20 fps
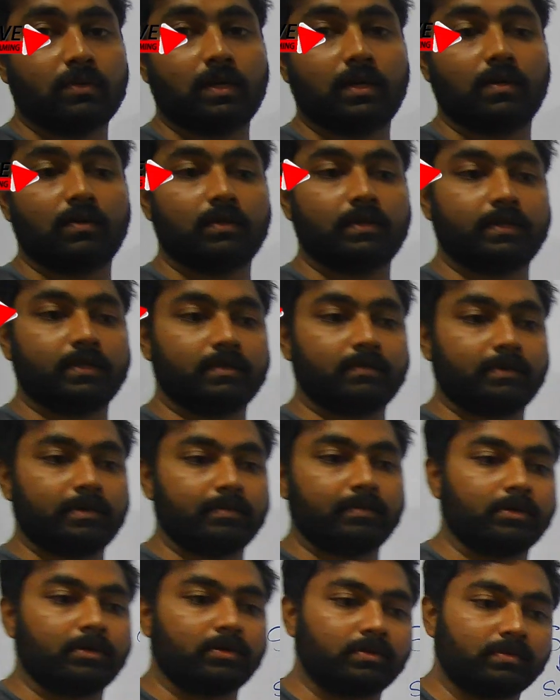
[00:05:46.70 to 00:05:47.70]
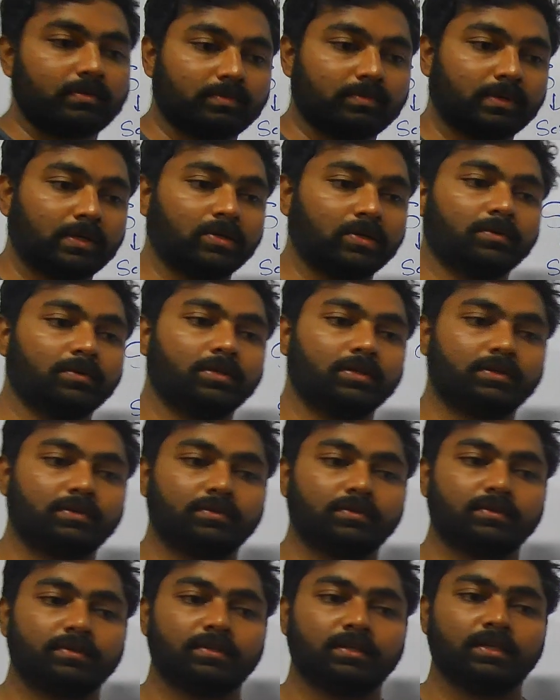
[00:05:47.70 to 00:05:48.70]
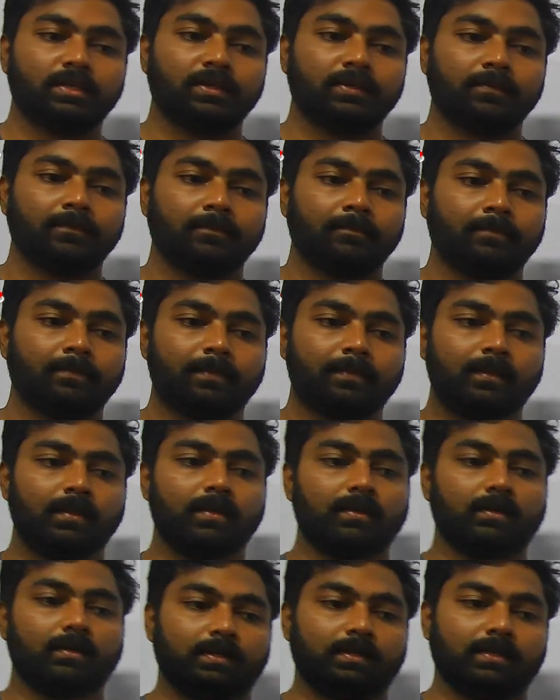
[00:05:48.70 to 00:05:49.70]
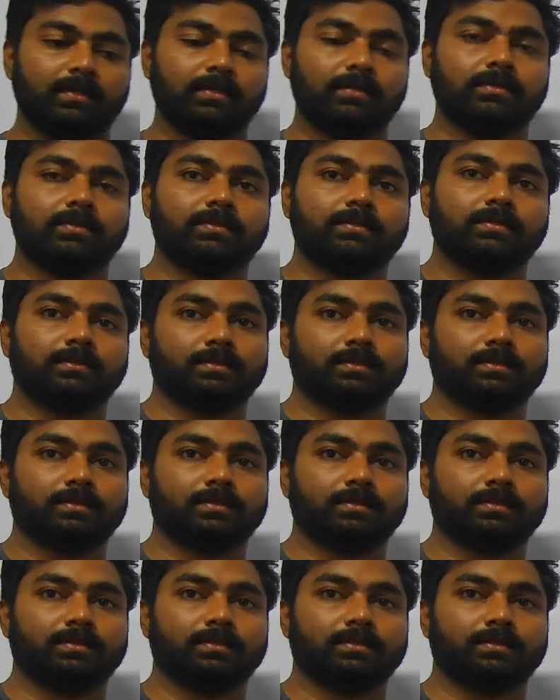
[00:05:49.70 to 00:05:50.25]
We have learned about biomolecules in grade